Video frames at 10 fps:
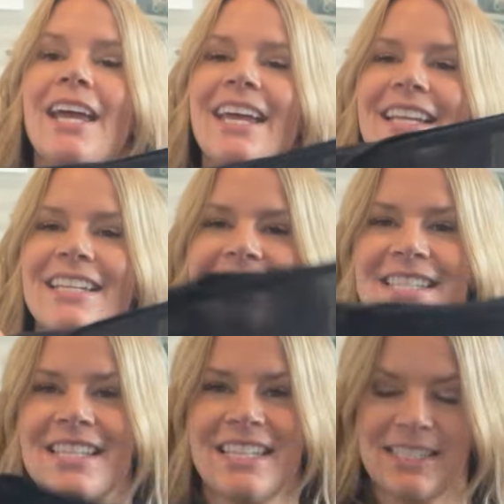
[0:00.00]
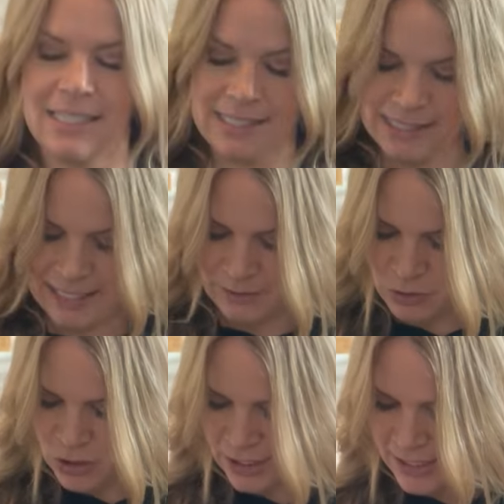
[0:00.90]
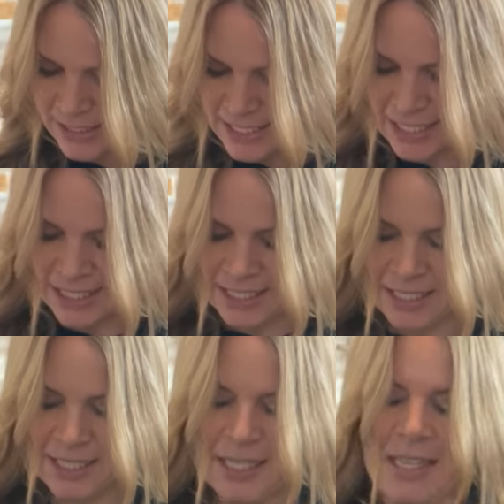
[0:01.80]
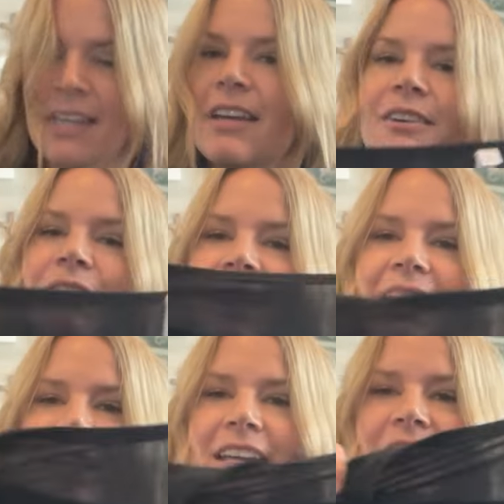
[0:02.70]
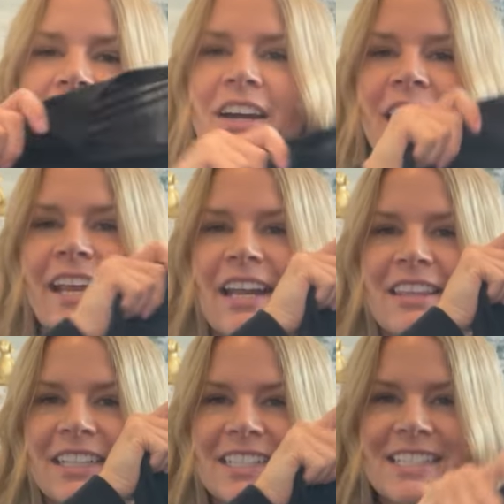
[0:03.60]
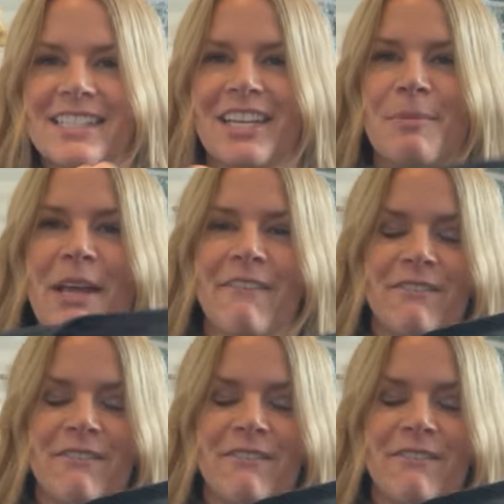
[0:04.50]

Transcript: it is this slouchy tee right here. And I think this is going to be a